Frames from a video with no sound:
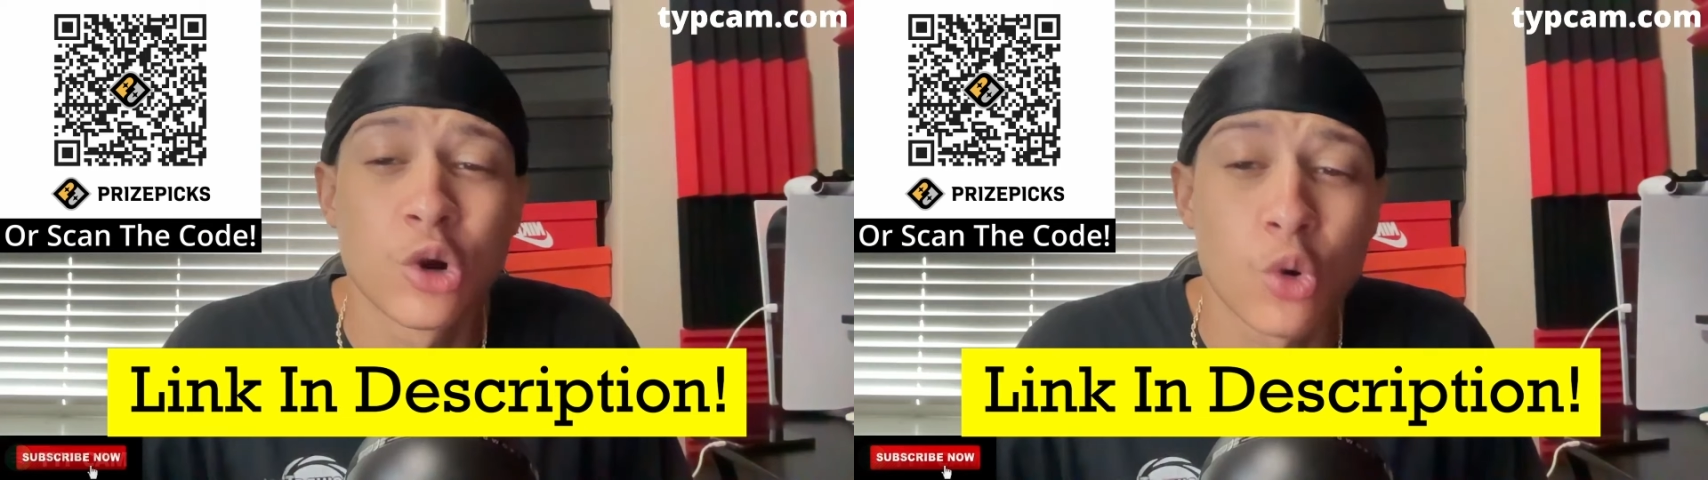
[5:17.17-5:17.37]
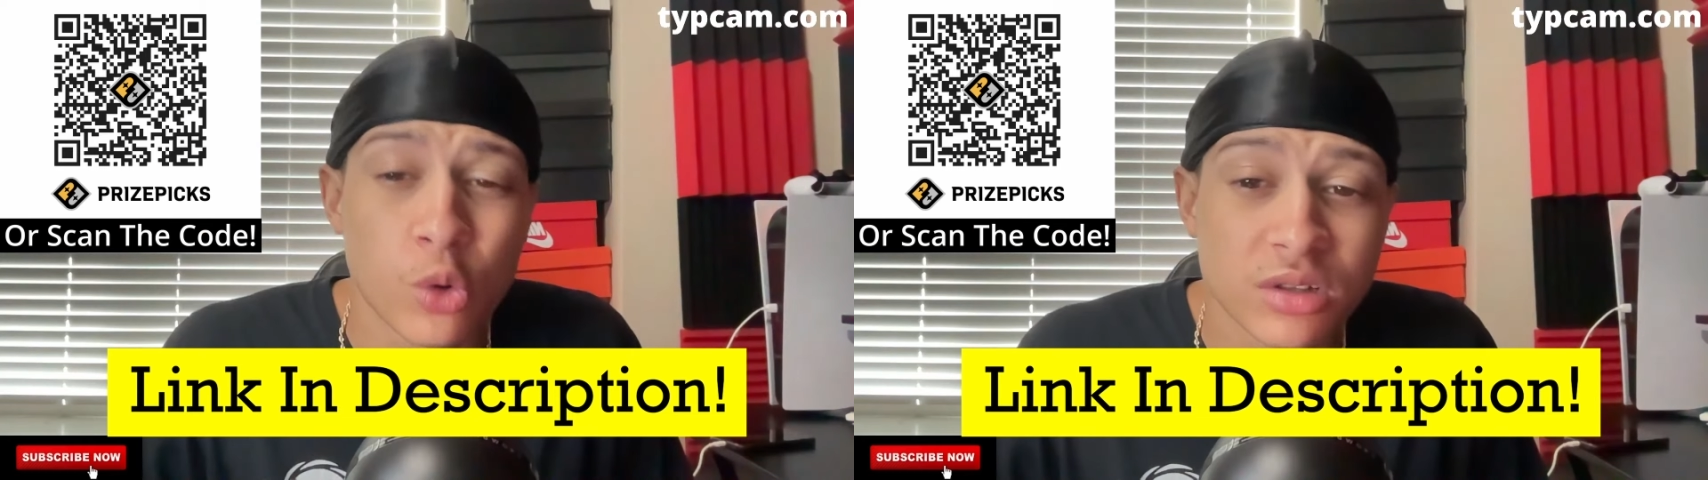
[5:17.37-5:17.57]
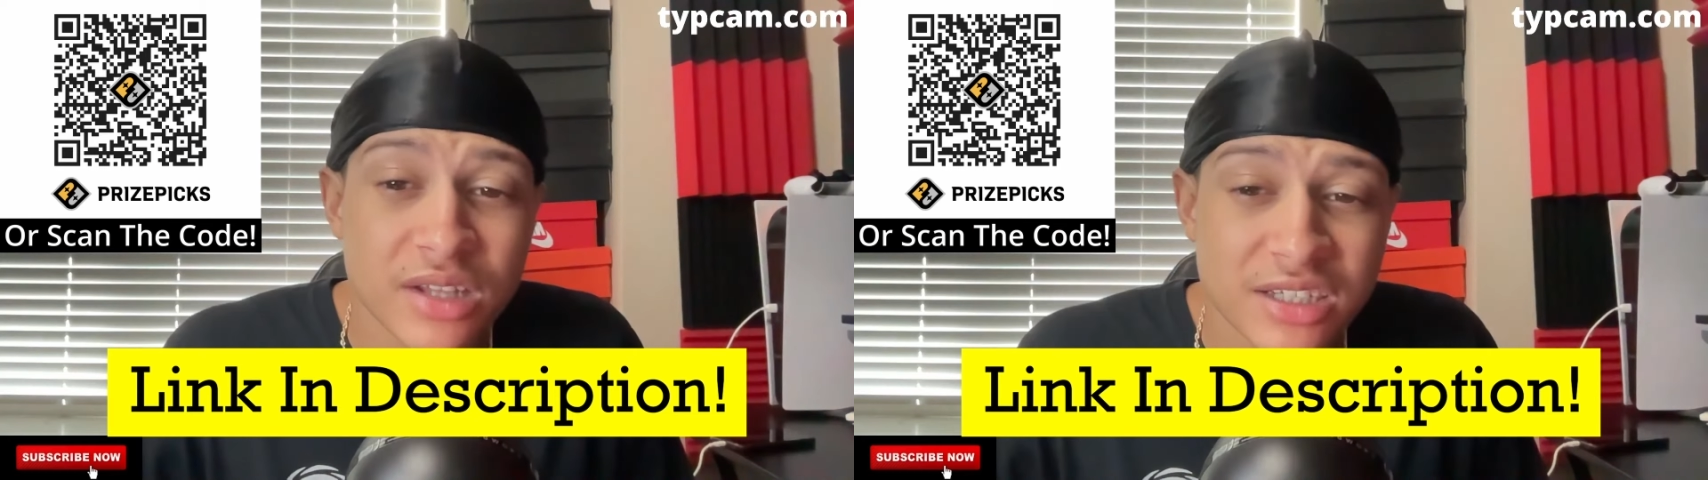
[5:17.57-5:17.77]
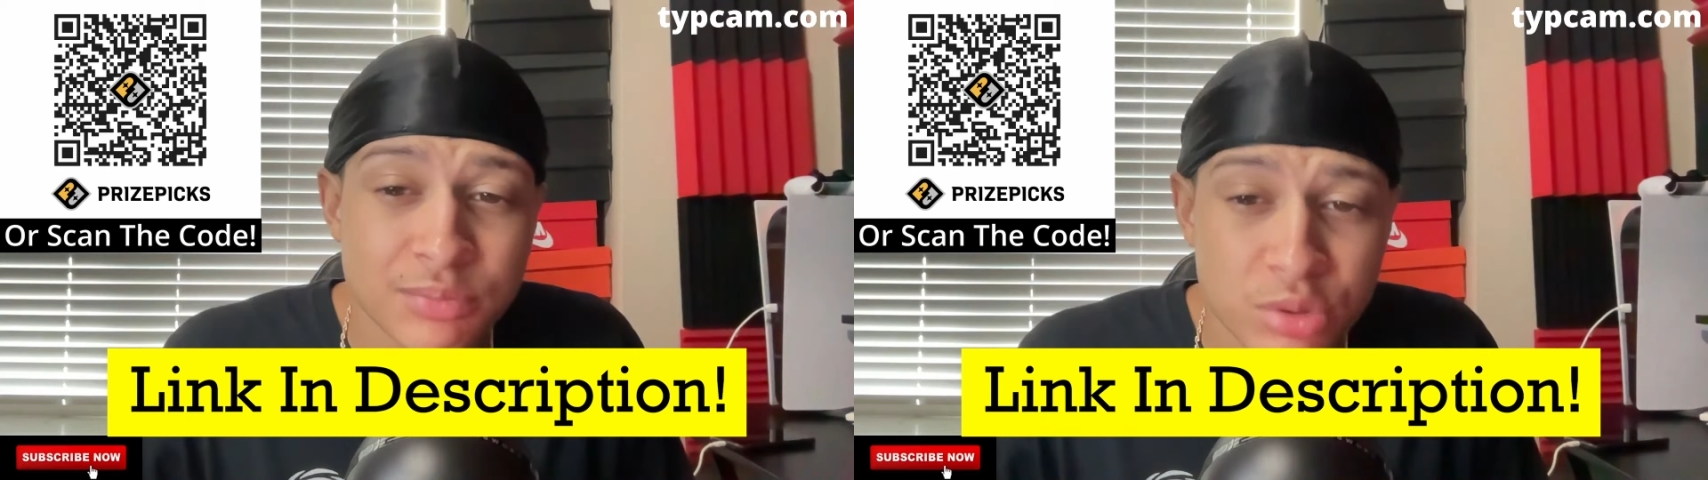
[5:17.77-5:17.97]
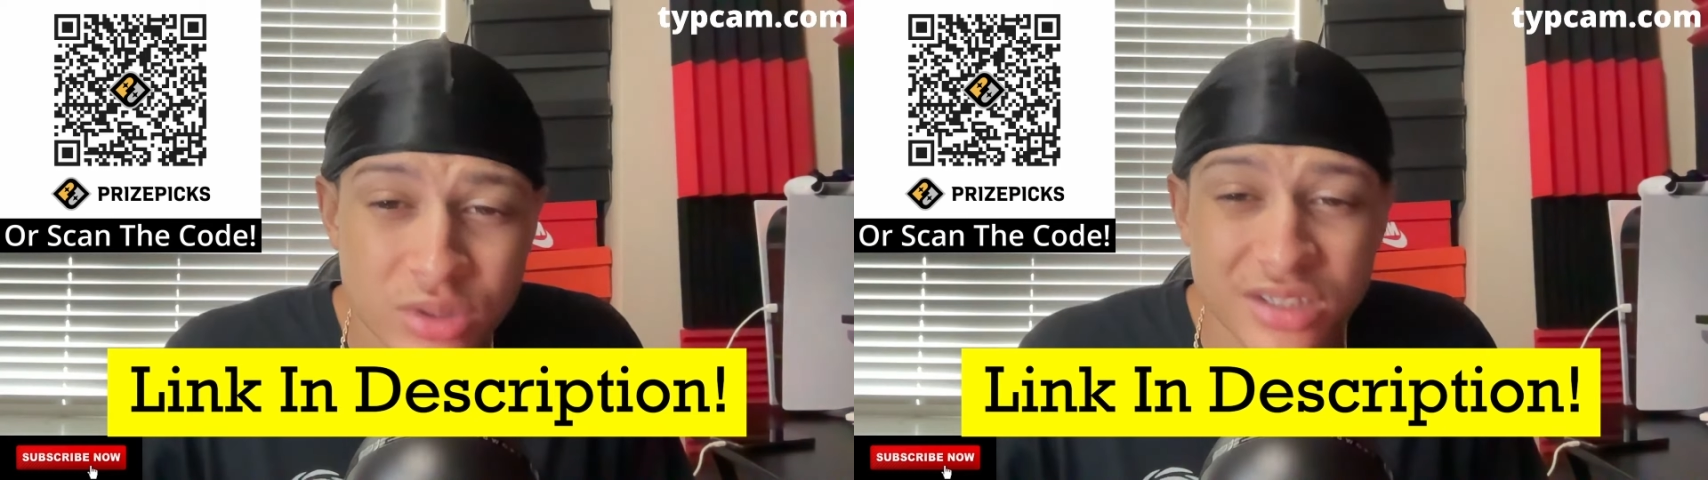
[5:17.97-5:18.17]
or less
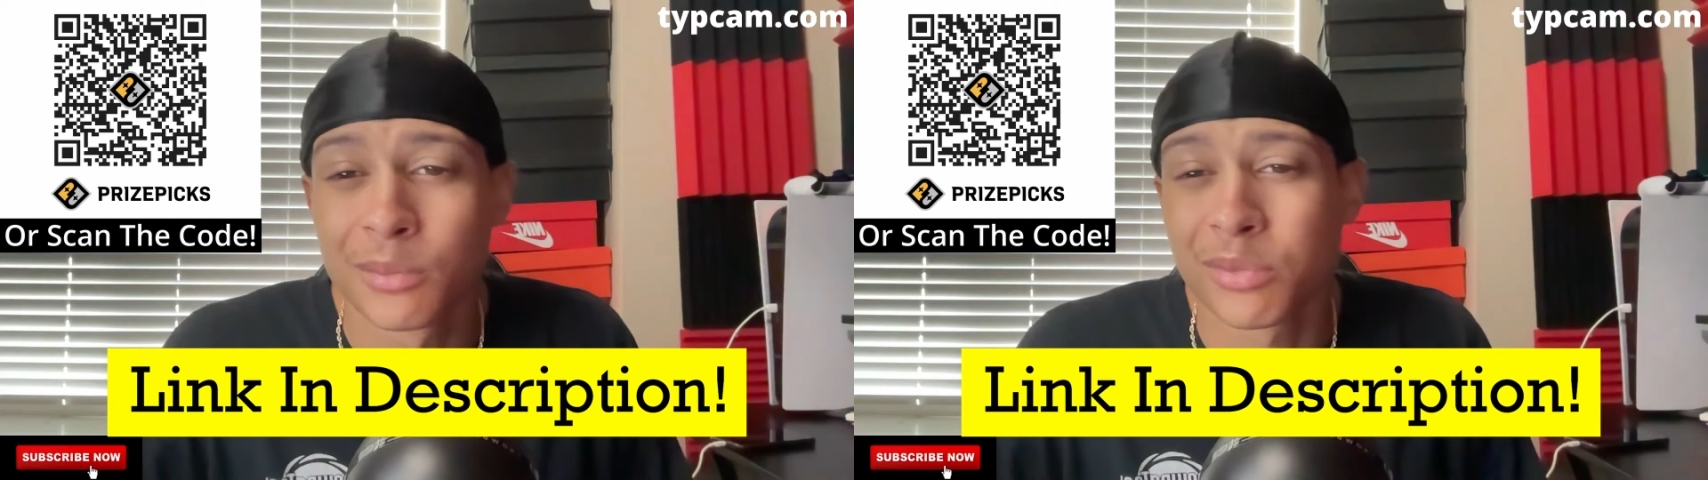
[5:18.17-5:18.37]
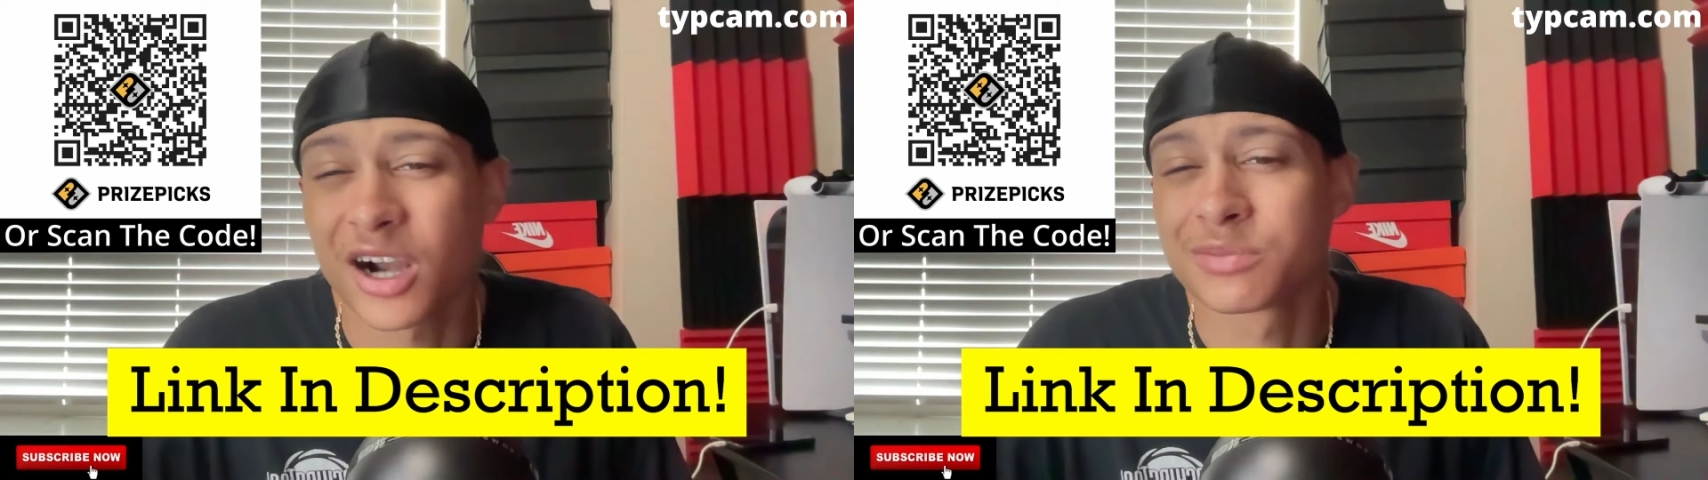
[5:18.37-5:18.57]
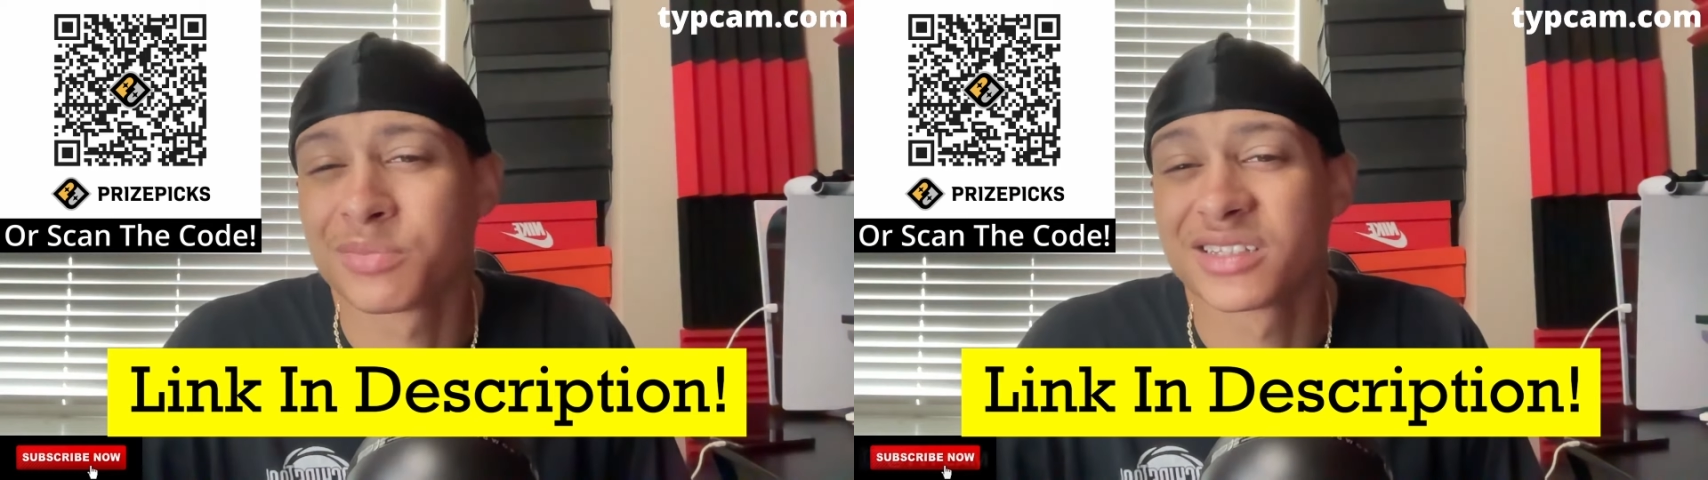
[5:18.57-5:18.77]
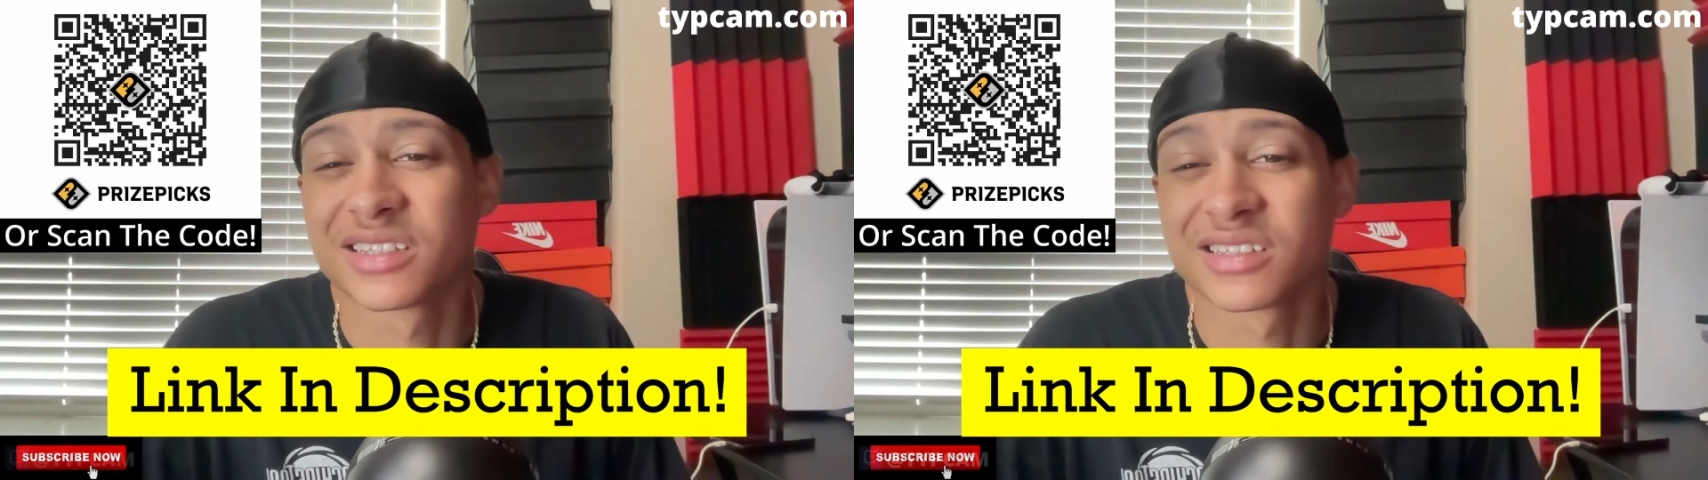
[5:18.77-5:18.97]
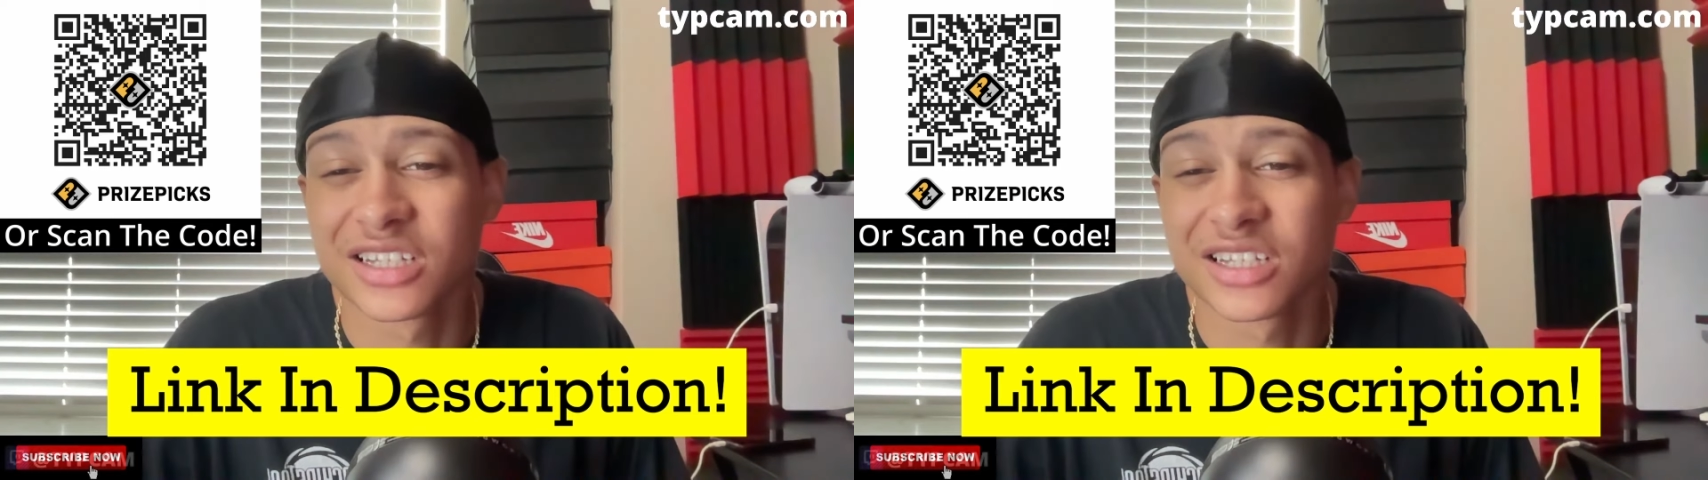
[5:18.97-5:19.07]
points. Prize Picks is